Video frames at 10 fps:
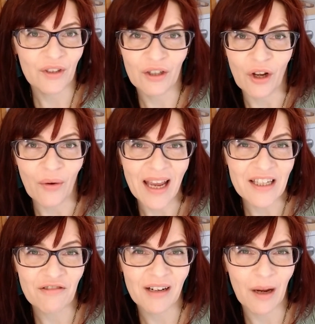you know,
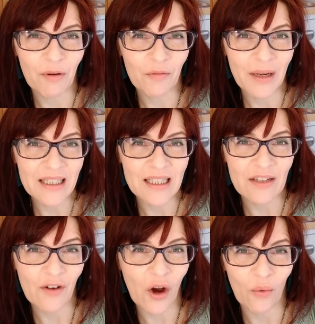enter a couple of pieces
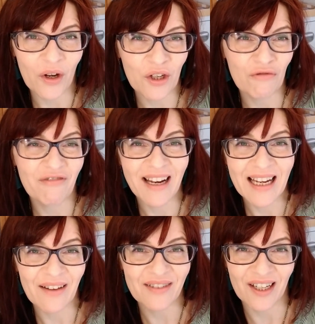of artwork. You really
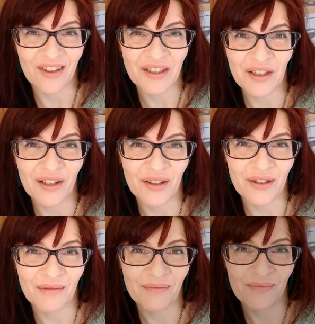have nothing to lose.